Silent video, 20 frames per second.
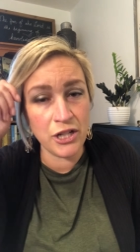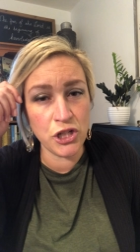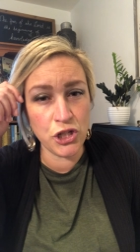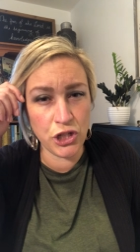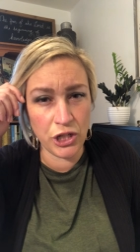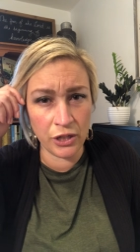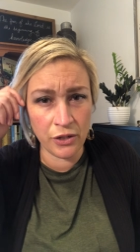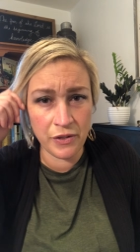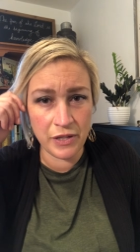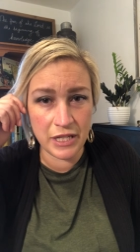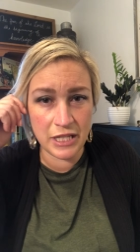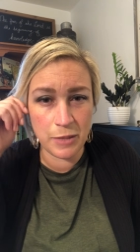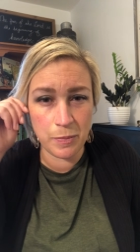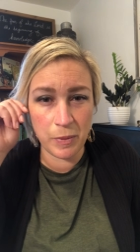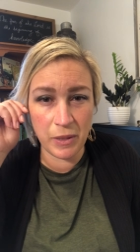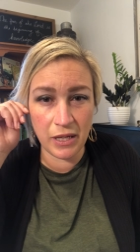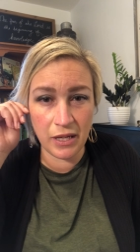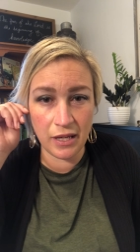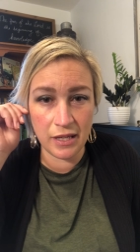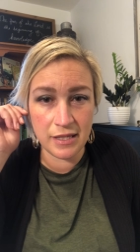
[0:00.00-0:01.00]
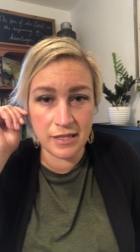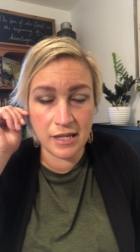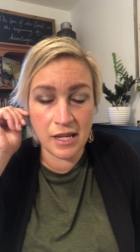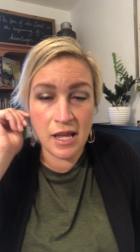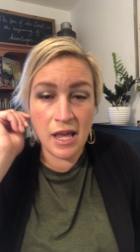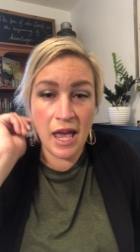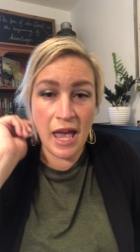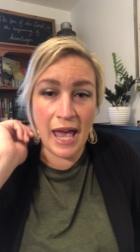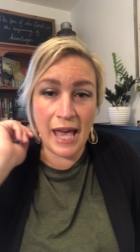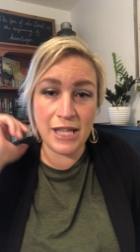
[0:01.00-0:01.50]
share this because
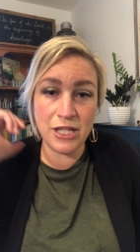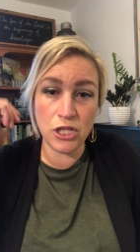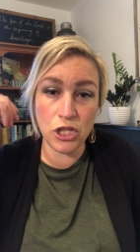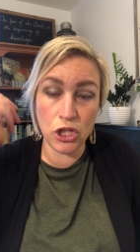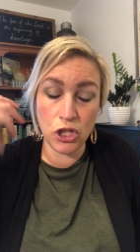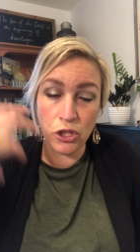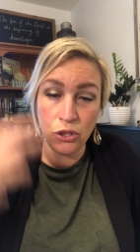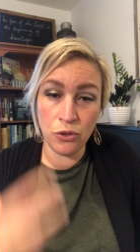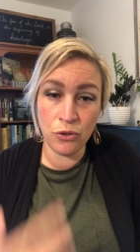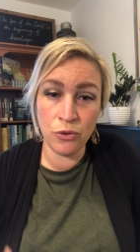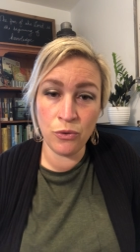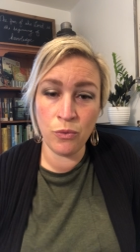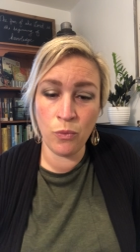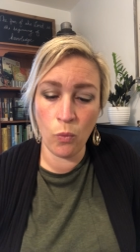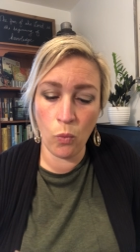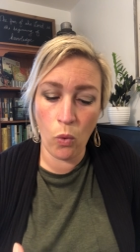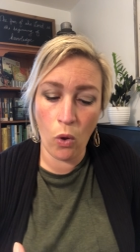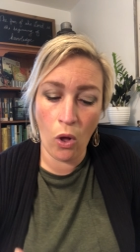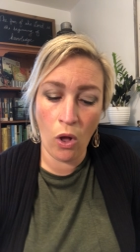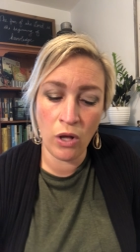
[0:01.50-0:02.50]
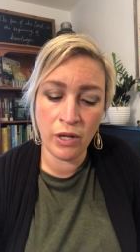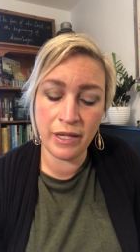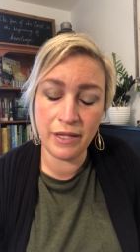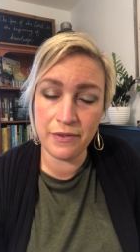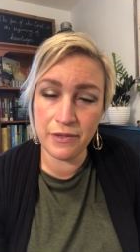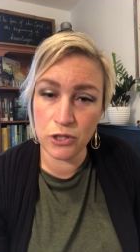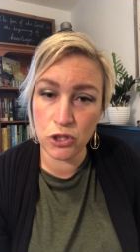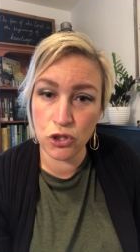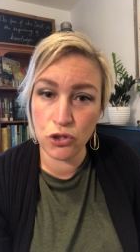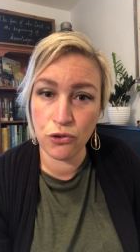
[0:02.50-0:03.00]
as you walk in
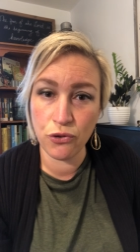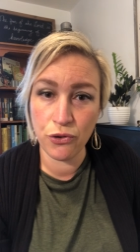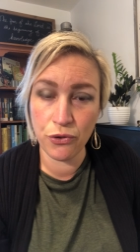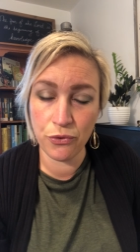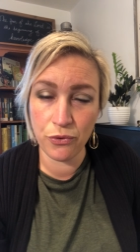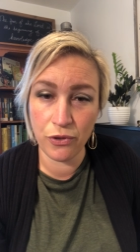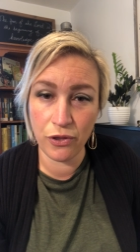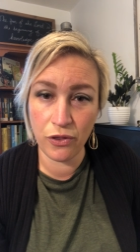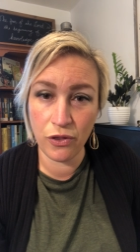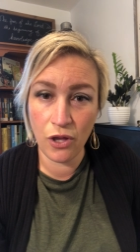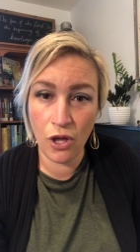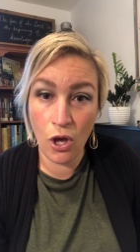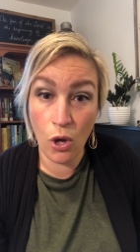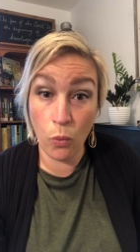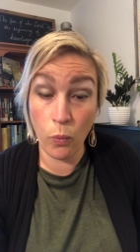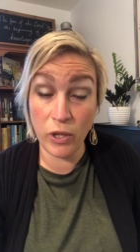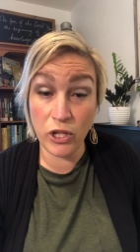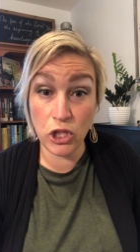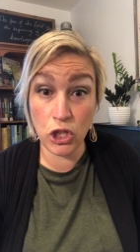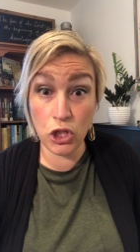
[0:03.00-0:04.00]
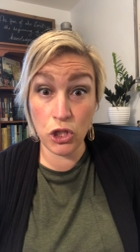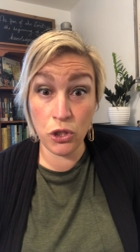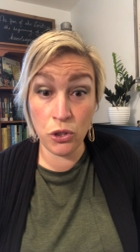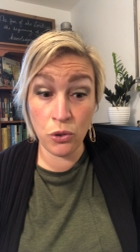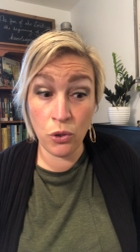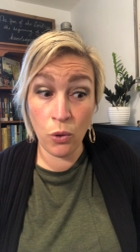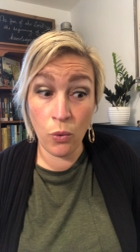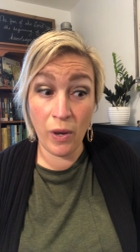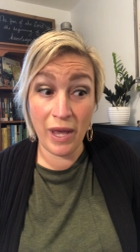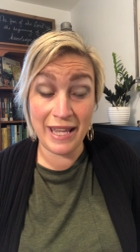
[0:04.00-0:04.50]
the truth, when
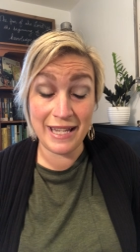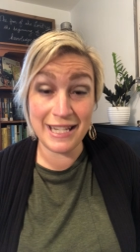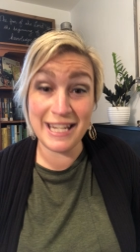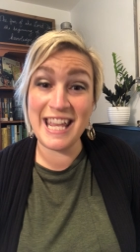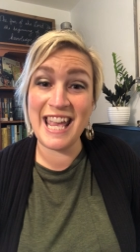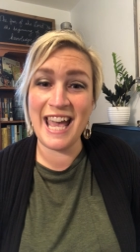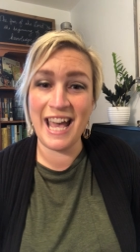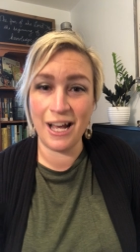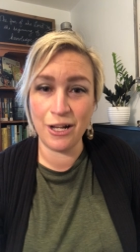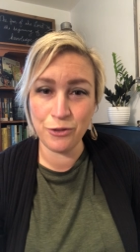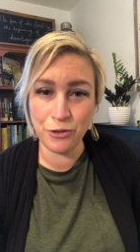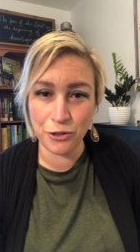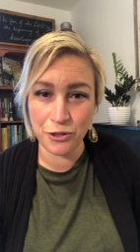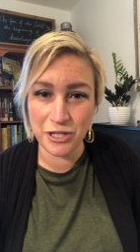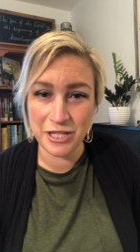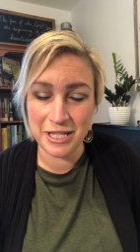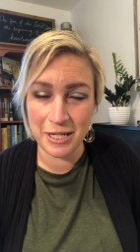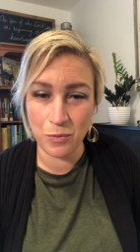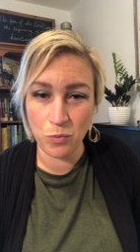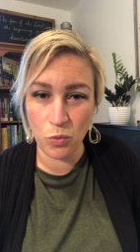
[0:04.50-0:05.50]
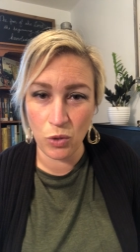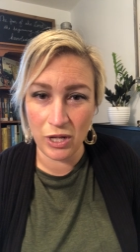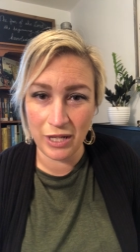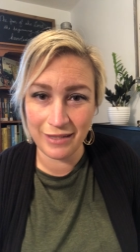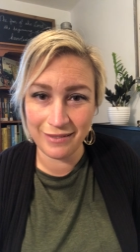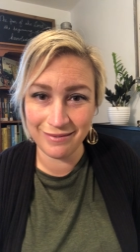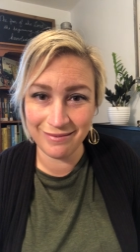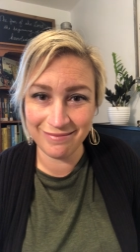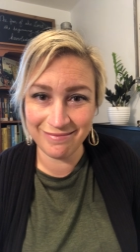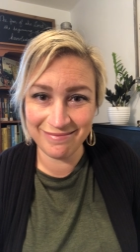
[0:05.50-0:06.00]
you encounter
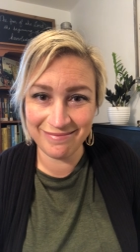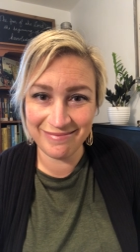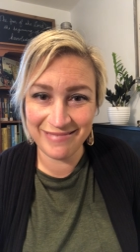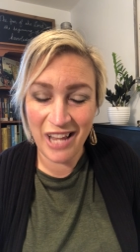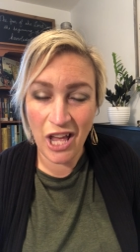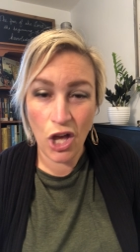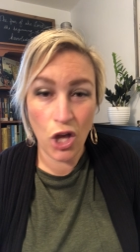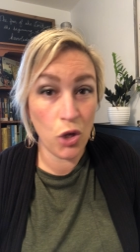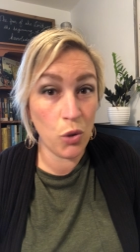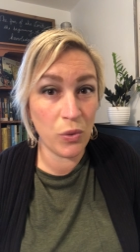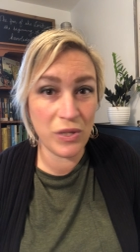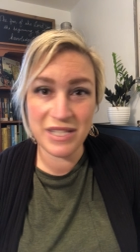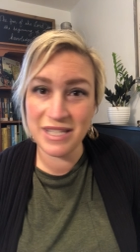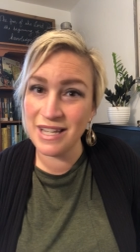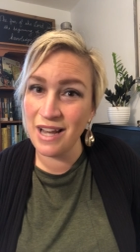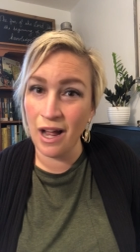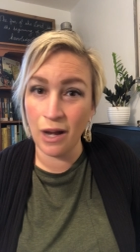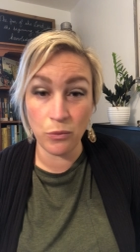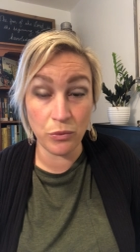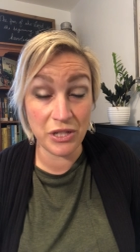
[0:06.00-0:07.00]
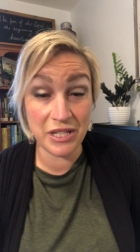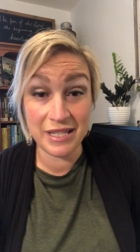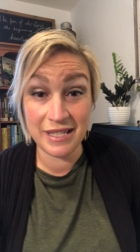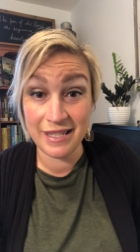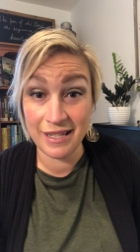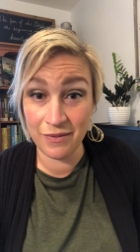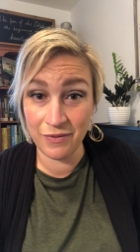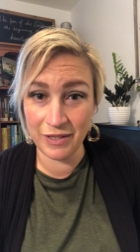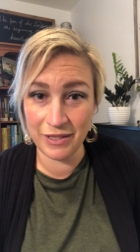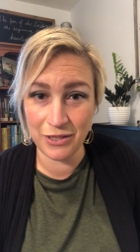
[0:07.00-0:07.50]
someone, who is not
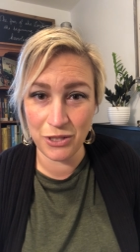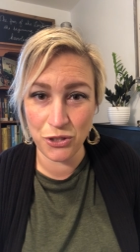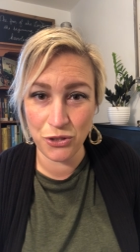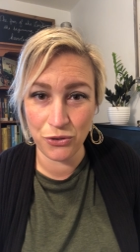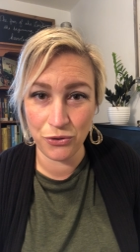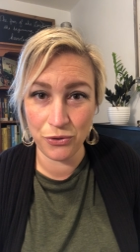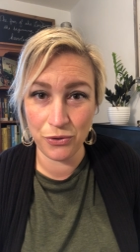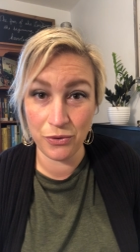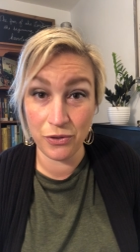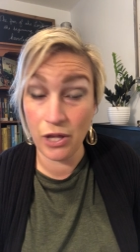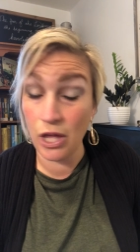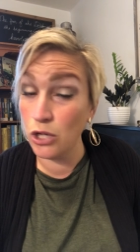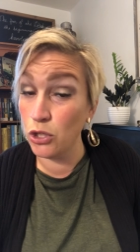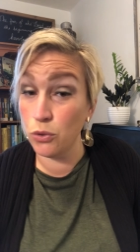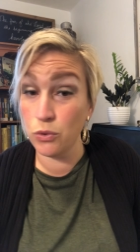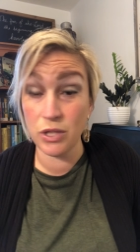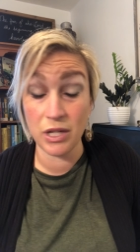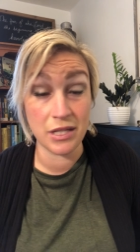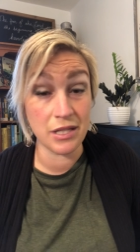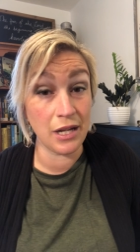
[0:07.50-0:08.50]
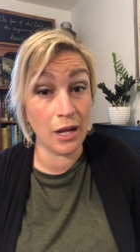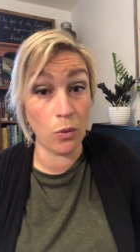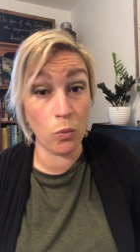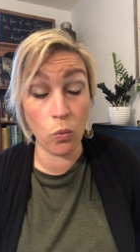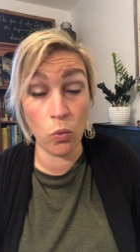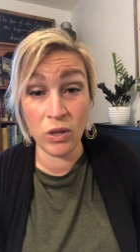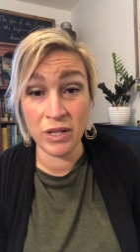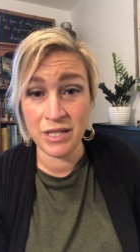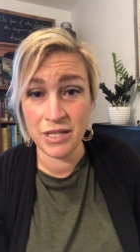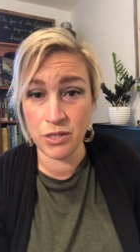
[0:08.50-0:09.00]
receiving the truth and who does not
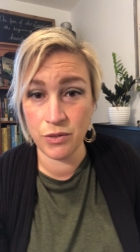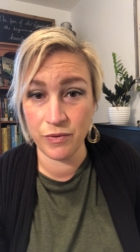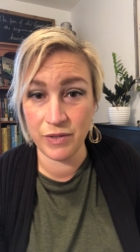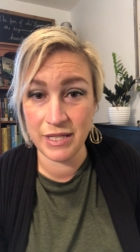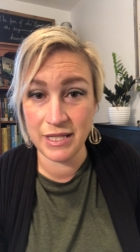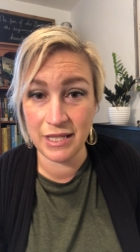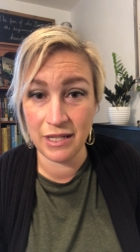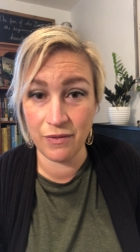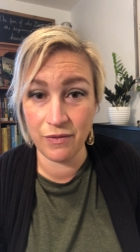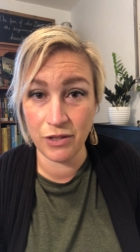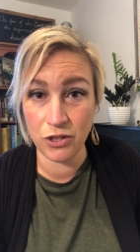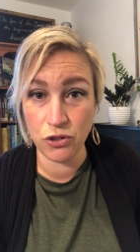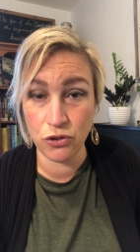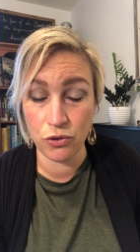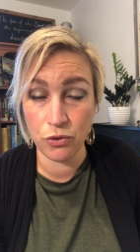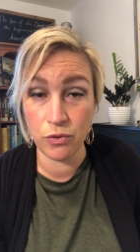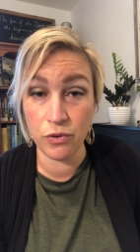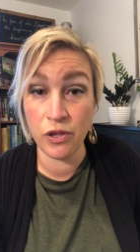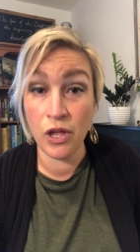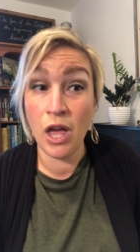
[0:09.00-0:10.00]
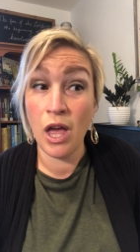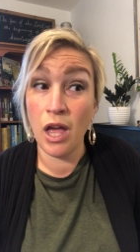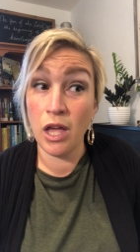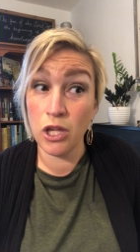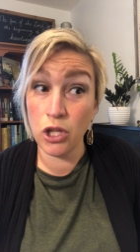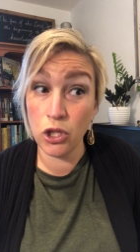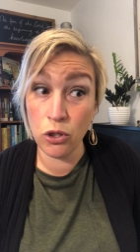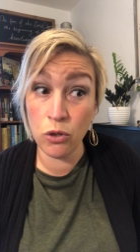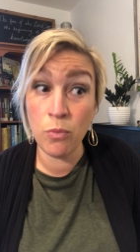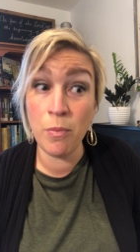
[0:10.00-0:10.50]
want to receive the truth,
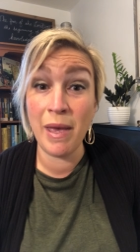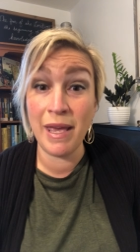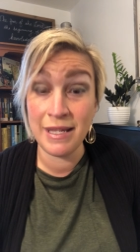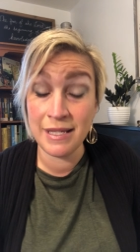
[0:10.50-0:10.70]
you may